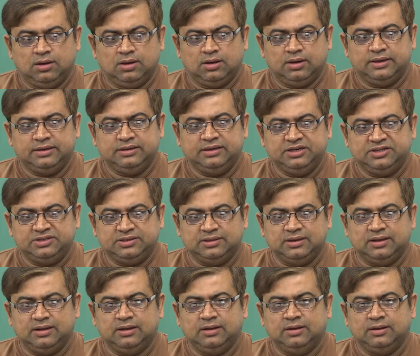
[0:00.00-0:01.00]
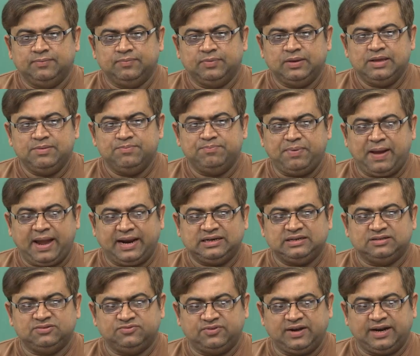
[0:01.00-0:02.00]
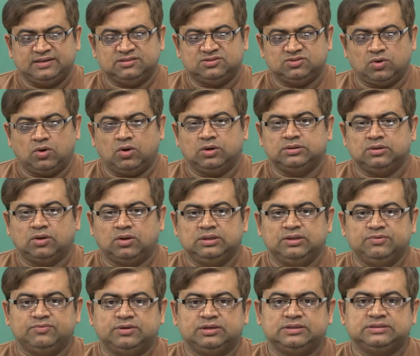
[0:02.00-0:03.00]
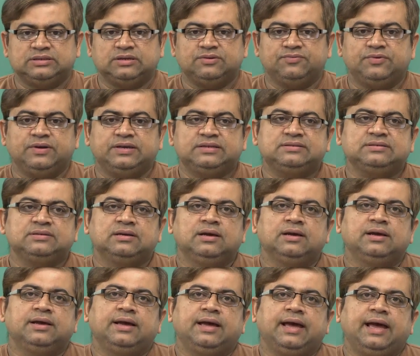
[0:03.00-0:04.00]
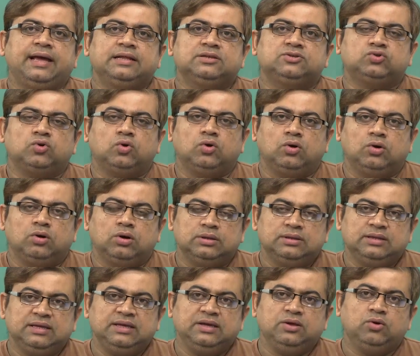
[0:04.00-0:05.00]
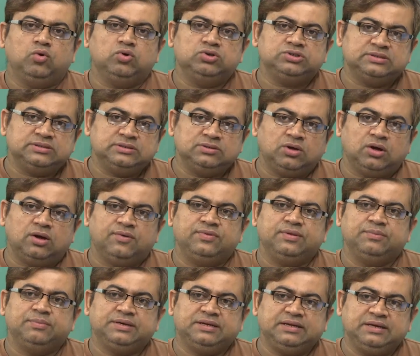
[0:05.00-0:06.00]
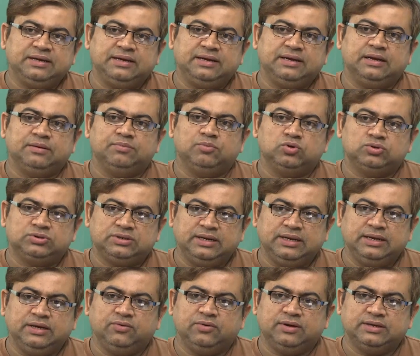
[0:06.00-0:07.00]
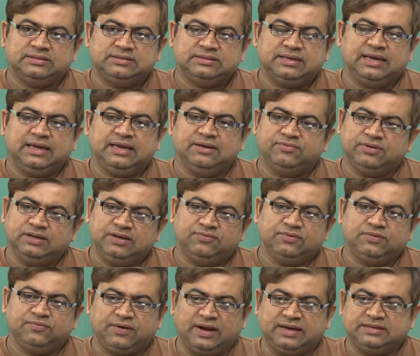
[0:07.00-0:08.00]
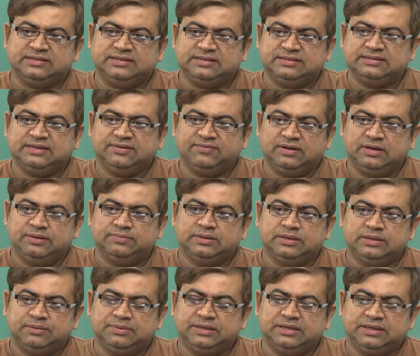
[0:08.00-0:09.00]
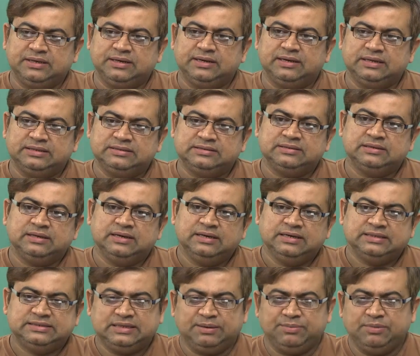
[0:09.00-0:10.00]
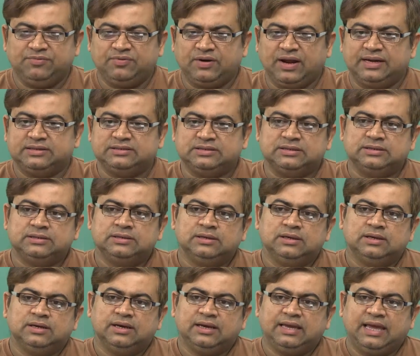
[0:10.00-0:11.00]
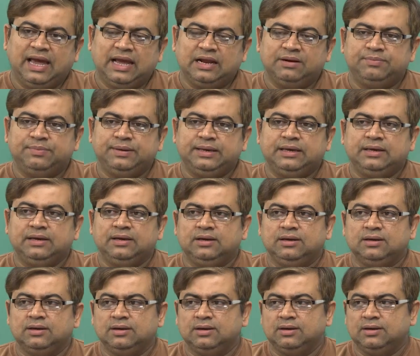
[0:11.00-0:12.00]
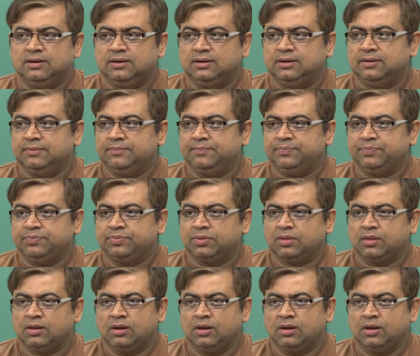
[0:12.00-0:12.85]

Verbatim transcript: uh, additional impact effects on, on the work surface. And so, the erosion of the material mostly you can say even if the fracture is developed and the material is semi fractured can be um,